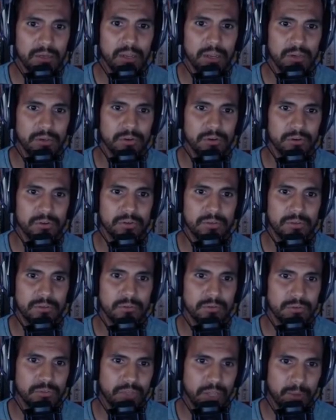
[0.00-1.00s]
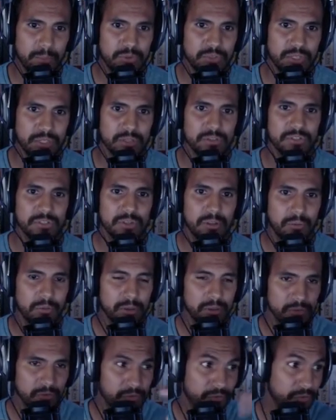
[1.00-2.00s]
and your damage dealers in
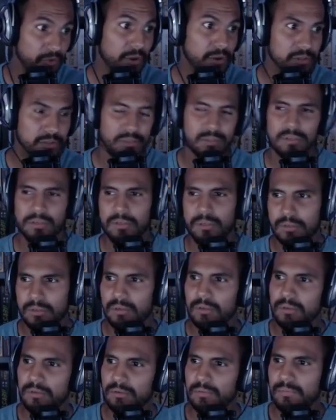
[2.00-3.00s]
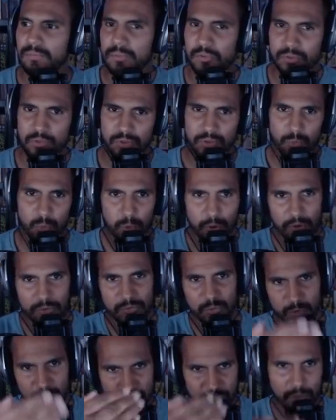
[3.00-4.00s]
the front. So the wolves
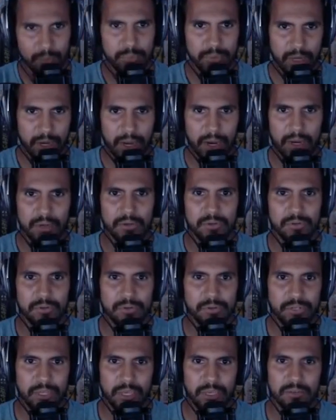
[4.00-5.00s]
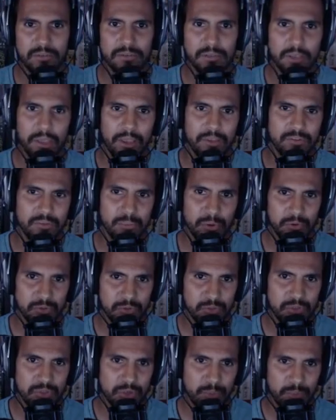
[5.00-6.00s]
will jump behind your tanks as opposed
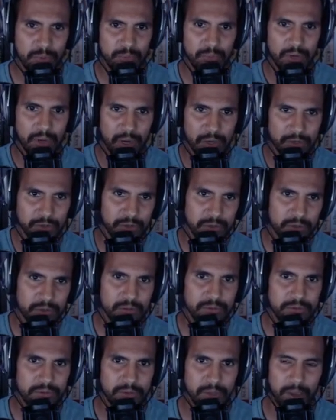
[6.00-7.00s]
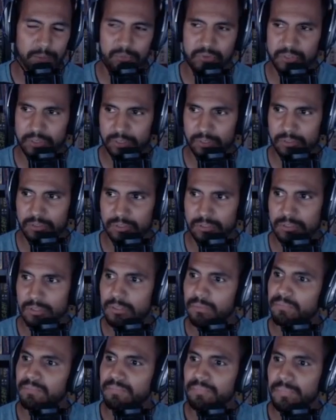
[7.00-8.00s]
to jumping behind your damage dealers.
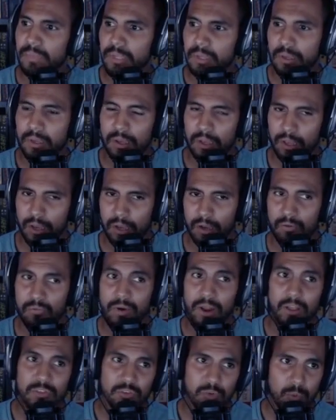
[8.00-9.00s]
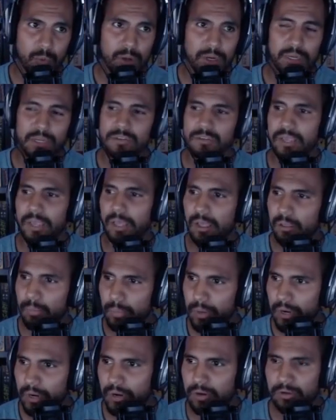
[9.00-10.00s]
Round 20 is
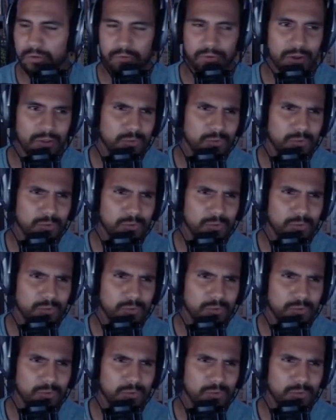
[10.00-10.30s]
Hellbears. Round